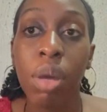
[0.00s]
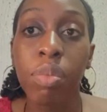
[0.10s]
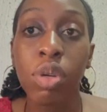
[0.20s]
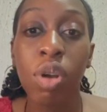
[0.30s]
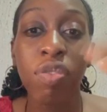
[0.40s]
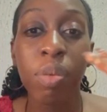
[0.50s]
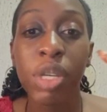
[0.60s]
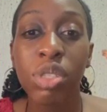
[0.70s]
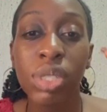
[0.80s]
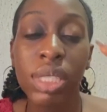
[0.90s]

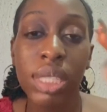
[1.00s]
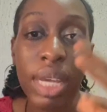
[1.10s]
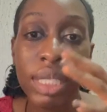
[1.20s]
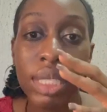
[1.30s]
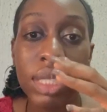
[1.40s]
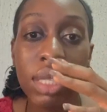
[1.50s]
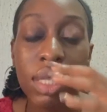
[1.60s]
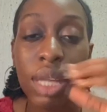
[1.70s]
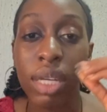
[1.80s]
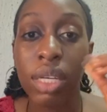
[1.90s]
confirmatory tests
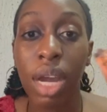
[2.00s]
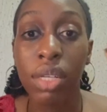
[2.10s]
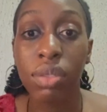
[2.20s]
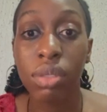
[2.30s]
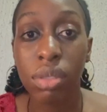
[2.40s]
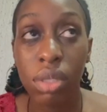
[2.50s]
that can